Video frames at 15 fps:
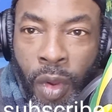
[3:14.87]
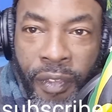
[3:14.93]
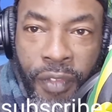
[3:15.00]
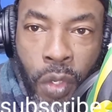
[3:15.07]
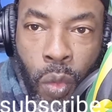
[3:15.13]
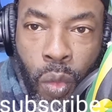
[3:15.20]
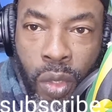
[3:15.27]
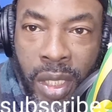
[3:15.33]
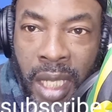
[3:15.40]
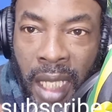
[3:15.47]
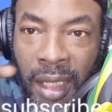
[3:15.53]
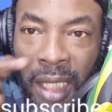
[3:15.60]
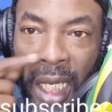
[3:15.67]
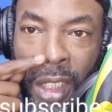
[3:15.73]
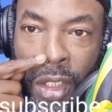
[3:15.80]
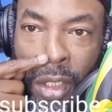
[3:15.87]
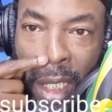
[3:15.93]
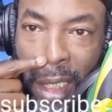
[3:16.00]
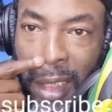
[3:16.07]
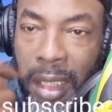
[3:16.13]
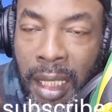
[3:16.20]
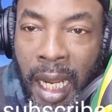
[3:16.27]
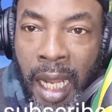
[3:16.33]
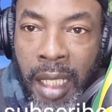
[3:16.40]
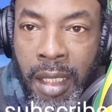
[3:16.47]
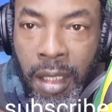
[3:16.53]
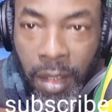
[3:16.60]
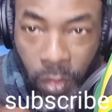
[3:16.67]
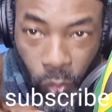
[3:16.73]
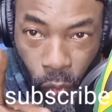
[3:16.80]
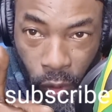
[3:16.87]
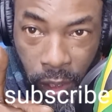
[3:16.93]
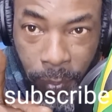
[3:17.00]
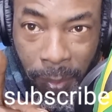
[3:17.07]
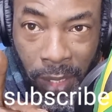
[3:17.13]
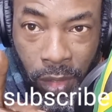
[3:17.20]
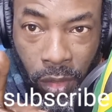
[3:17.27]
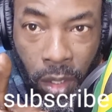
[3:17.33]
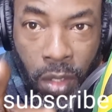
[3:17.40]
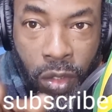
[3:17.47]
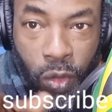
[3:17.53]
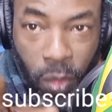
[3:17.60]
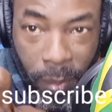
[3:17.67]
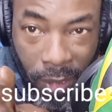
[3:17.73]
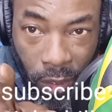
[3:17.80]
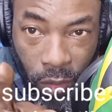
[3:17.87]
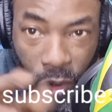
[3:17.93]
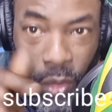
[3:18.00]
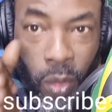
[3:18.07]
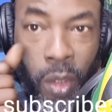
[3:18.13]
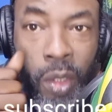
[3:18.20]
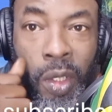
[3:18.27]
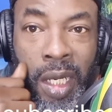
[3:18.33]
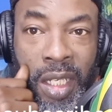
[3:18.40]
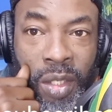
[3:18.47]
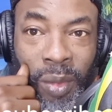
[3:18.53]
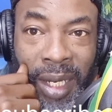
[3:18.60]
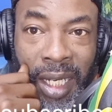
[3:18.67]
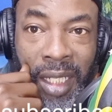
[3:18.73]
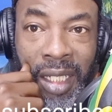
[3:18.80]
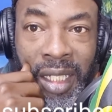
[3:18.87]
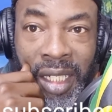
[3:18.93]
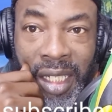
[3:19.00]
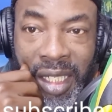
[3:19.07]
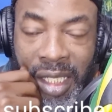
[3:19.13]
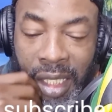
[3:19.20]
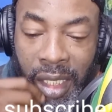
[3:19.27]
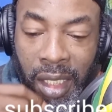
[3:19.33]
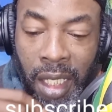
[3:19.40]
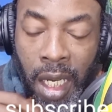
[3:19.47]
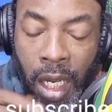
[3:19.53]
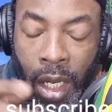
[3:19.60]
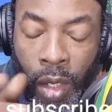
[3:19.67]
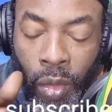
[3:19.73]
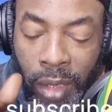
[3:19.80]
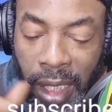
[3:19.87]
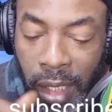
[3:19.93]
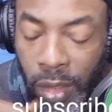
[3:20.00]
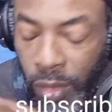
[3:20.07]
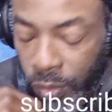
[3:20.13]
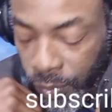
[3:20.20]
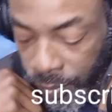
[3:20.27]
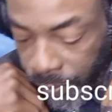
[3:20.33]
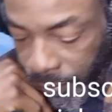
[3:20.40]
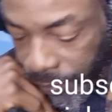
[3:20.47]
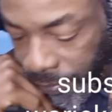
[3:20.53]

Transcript: refuse that contract and all heap of grounds where I'm going to show now as well. You know, see, look, you know,